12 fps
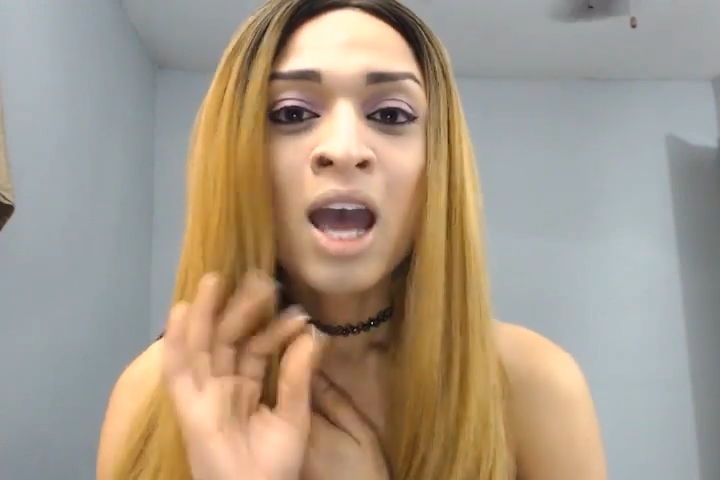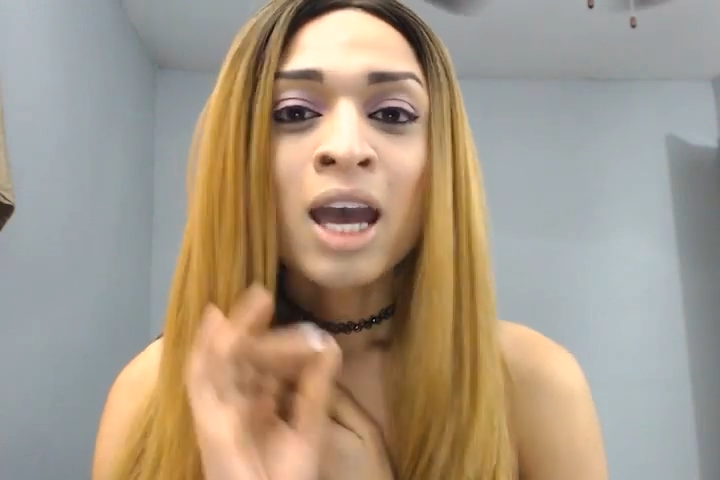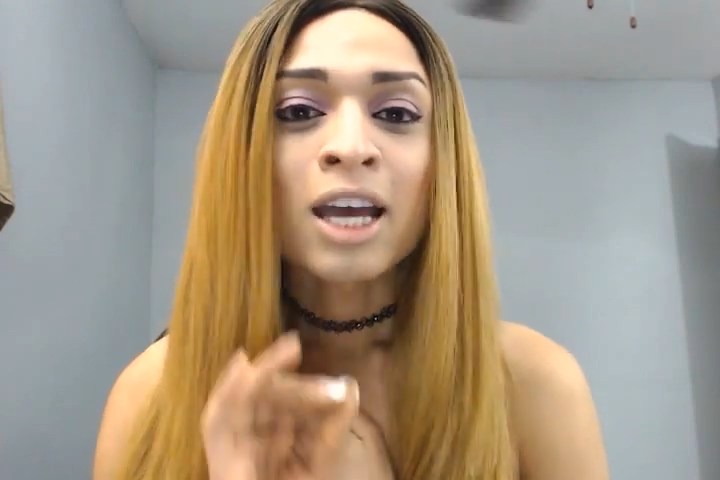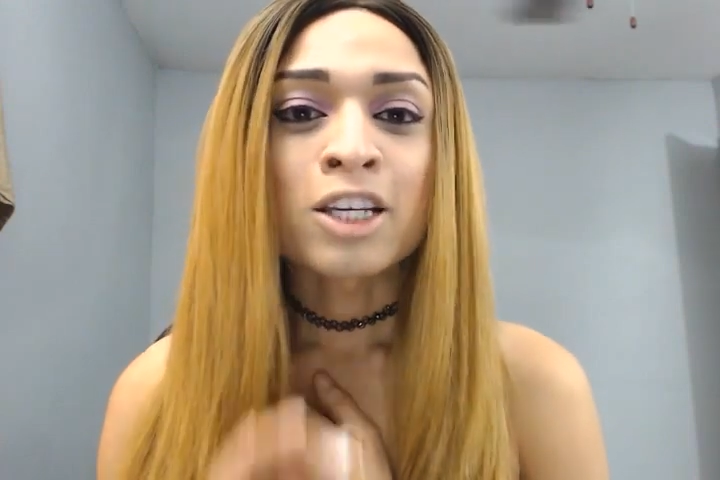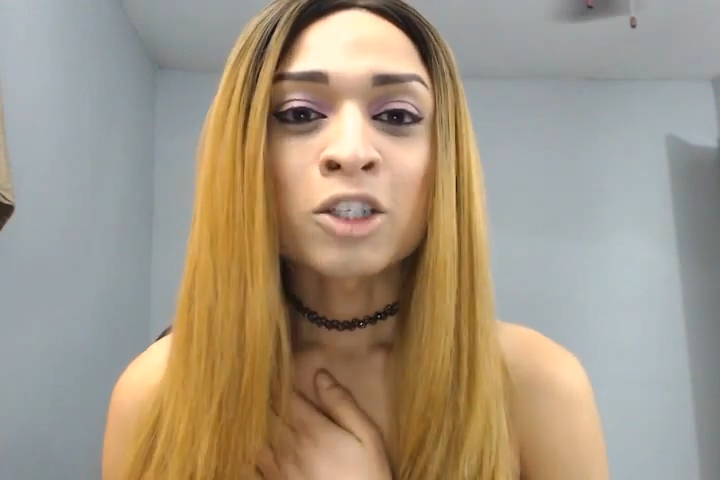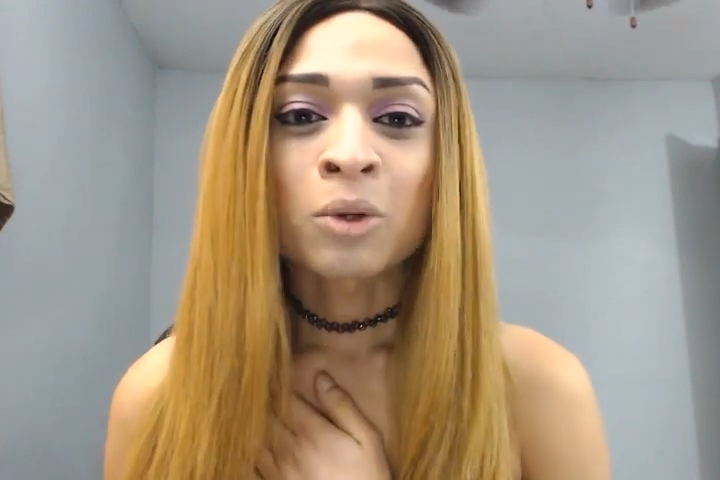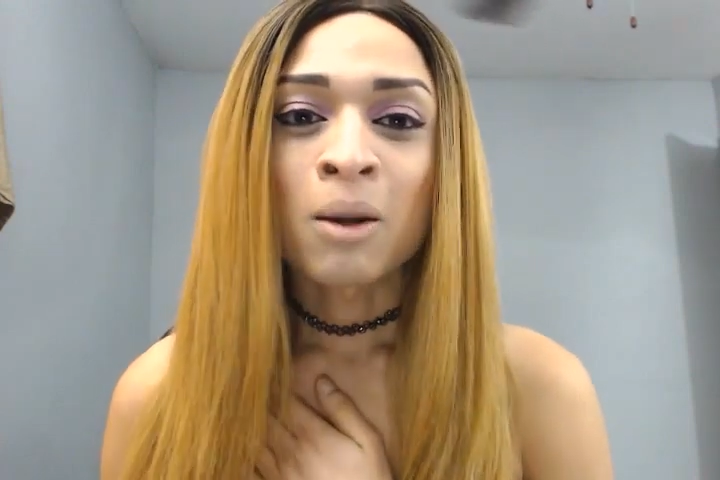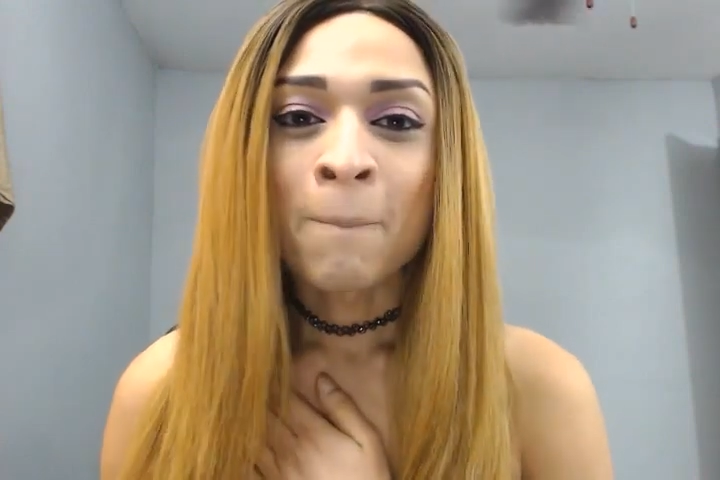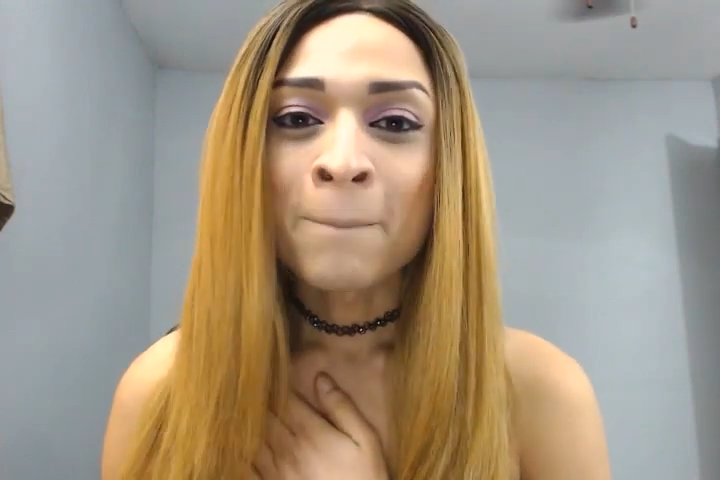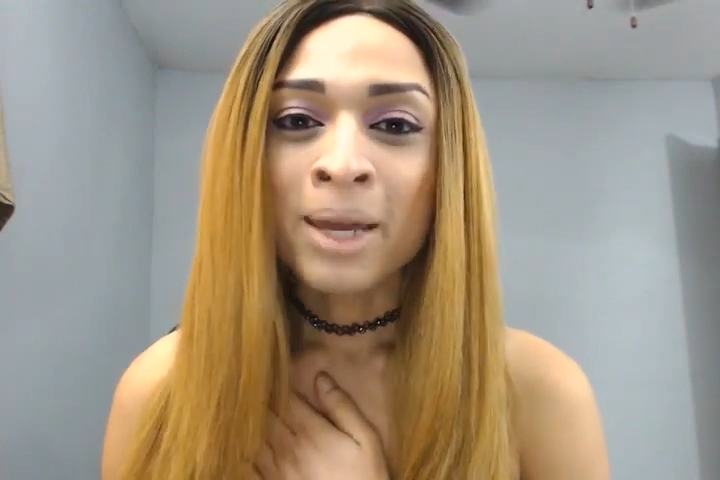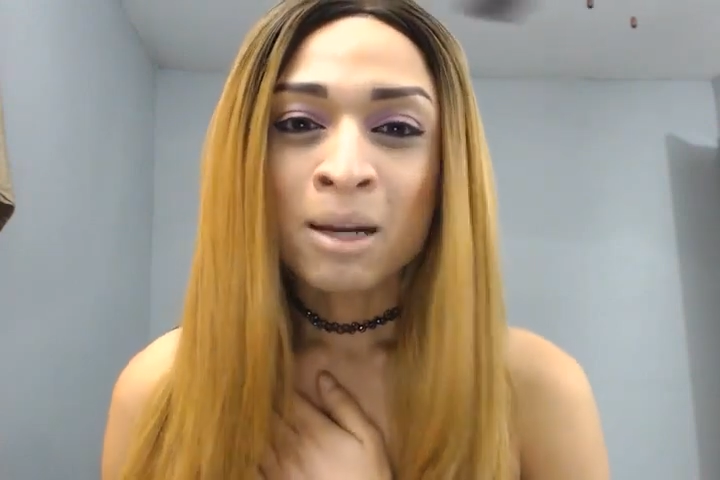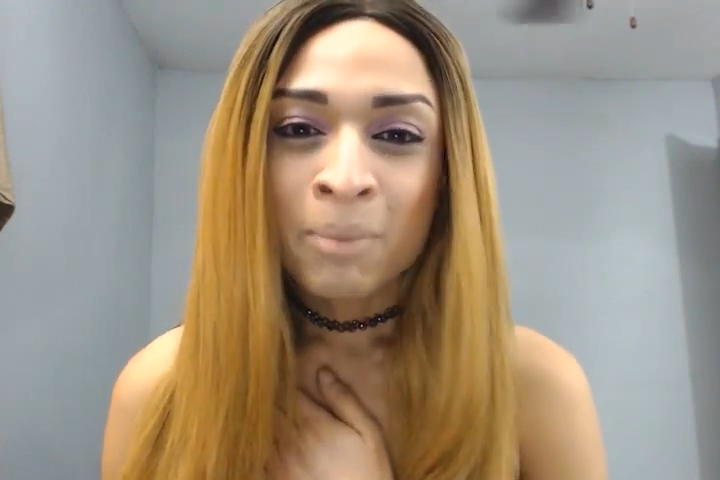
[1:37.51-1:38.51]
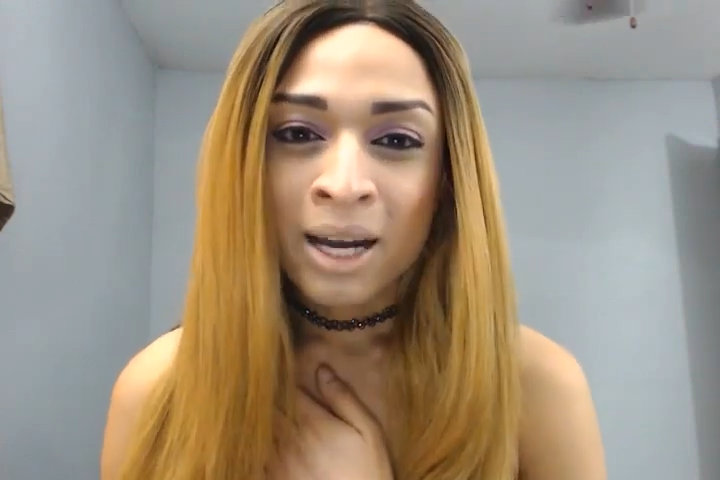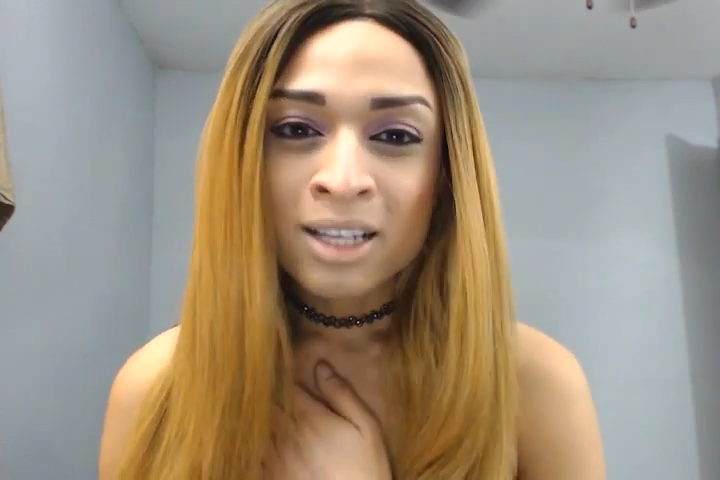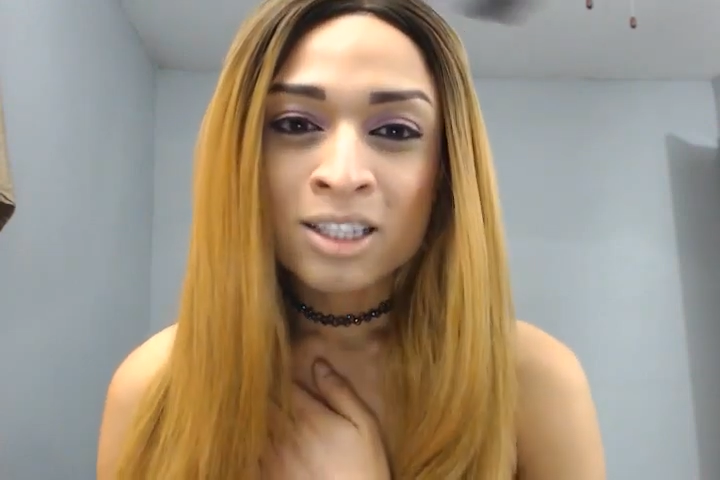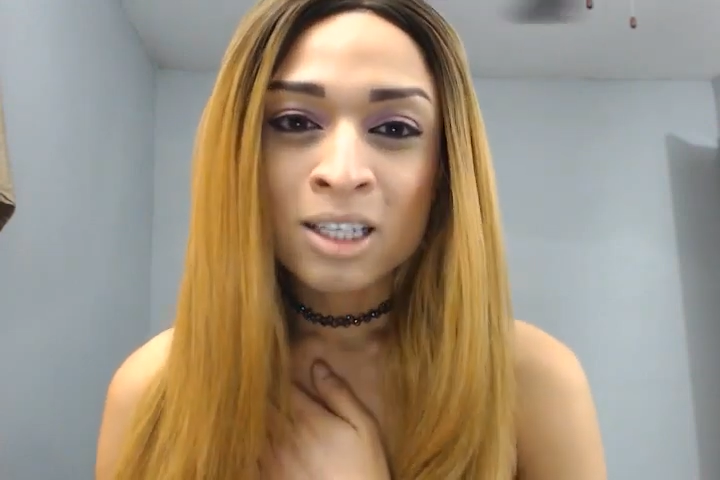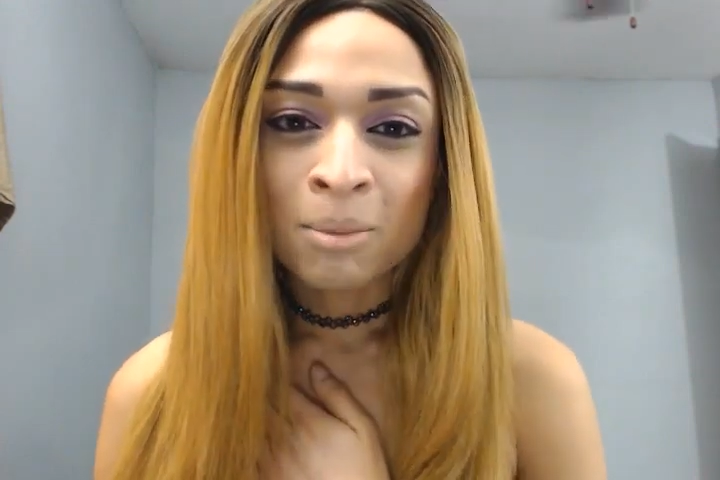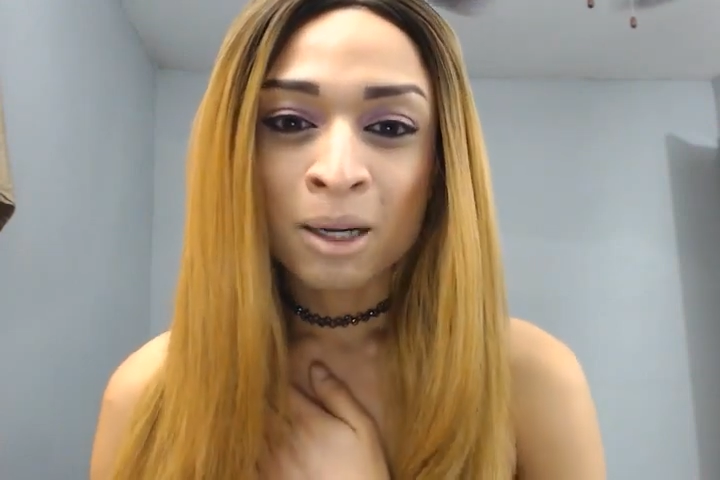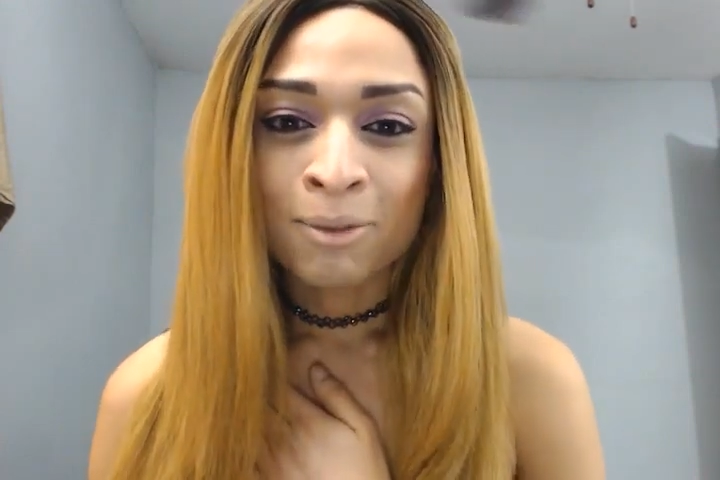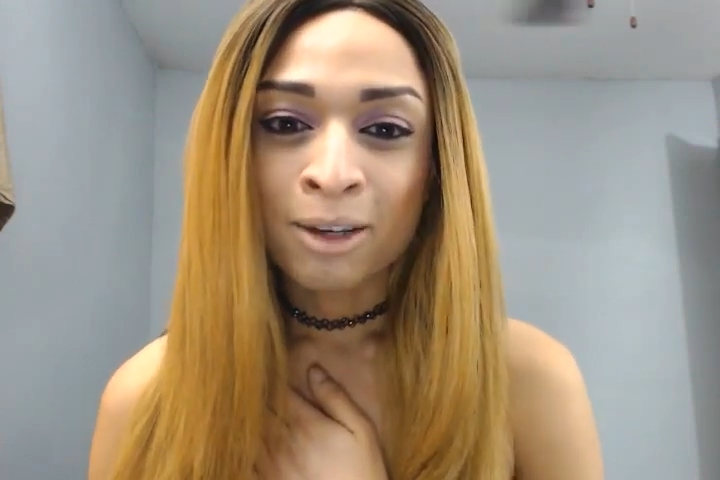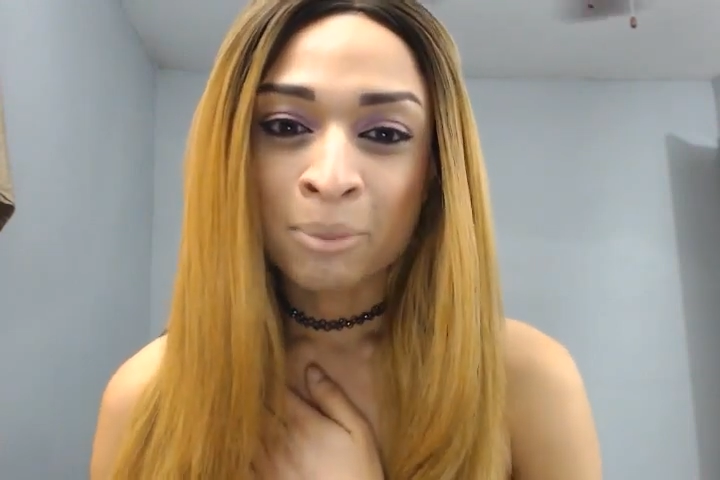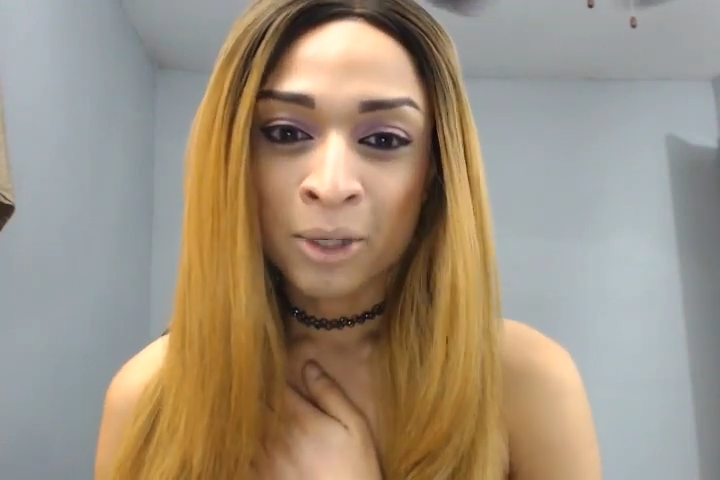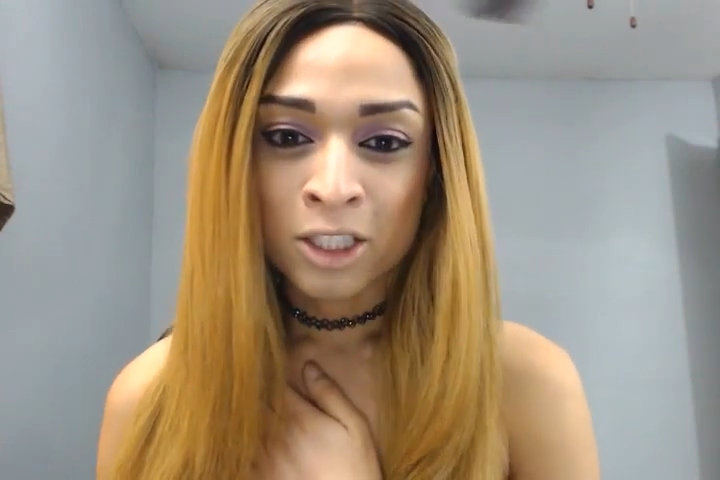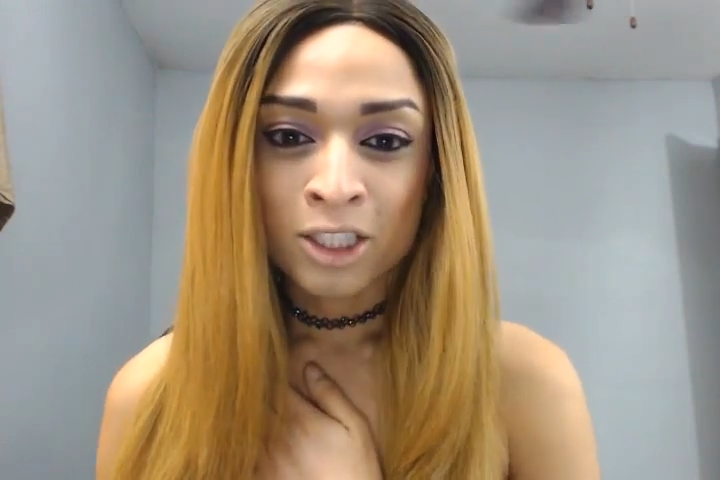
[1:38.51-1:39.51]
is you want to minimize the amount of
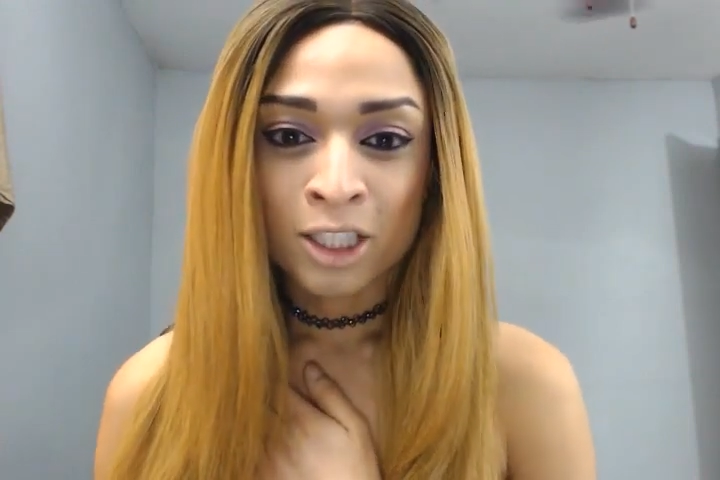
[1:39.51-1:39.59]
vibration